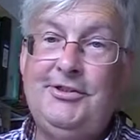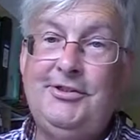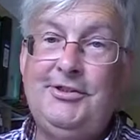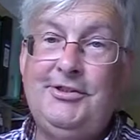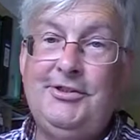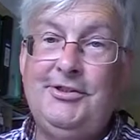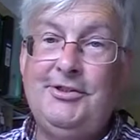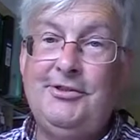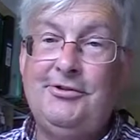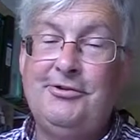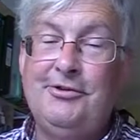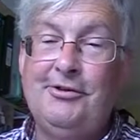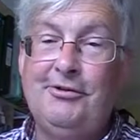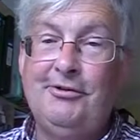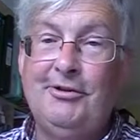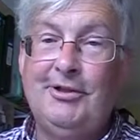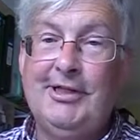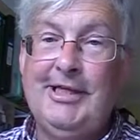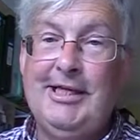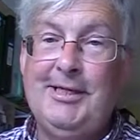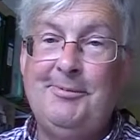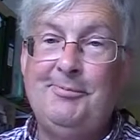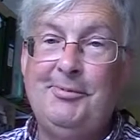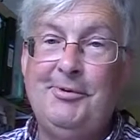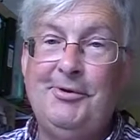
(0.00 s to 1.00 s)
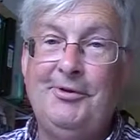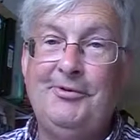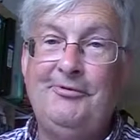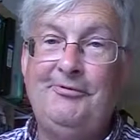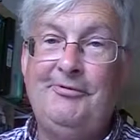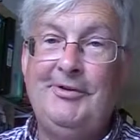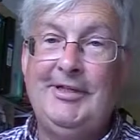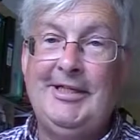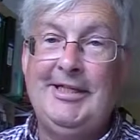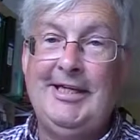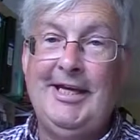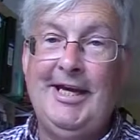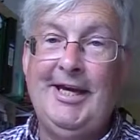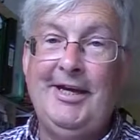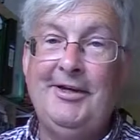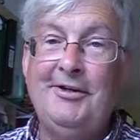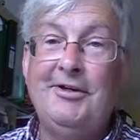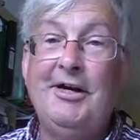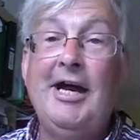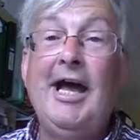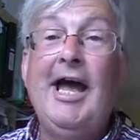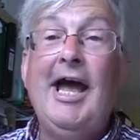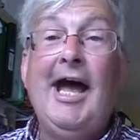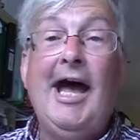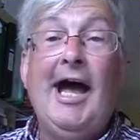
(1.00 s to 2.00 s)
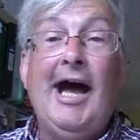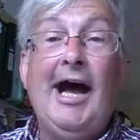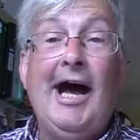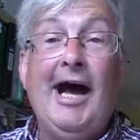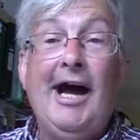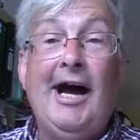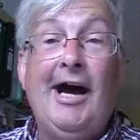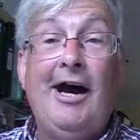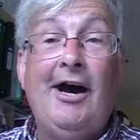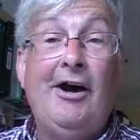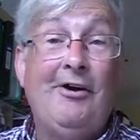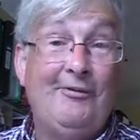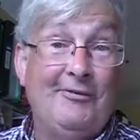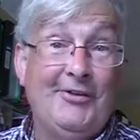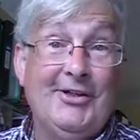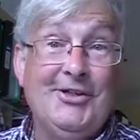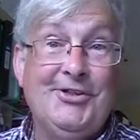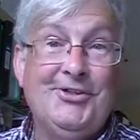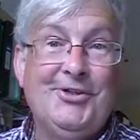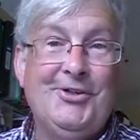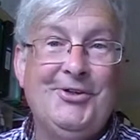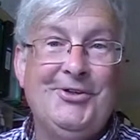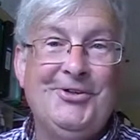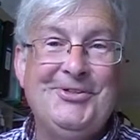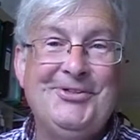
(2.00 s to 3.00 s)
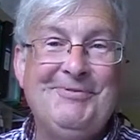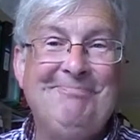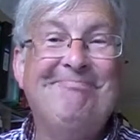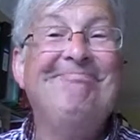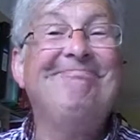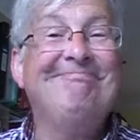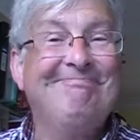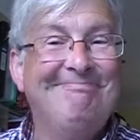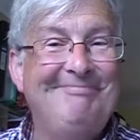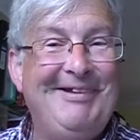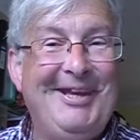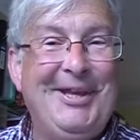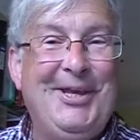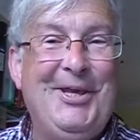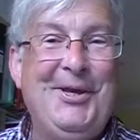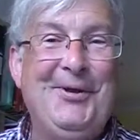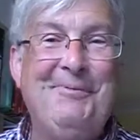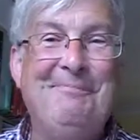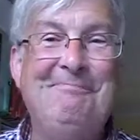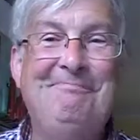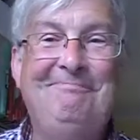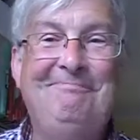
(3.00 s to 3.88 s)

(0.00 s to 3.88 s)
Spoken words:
tutorial key point video of this course. Thank you.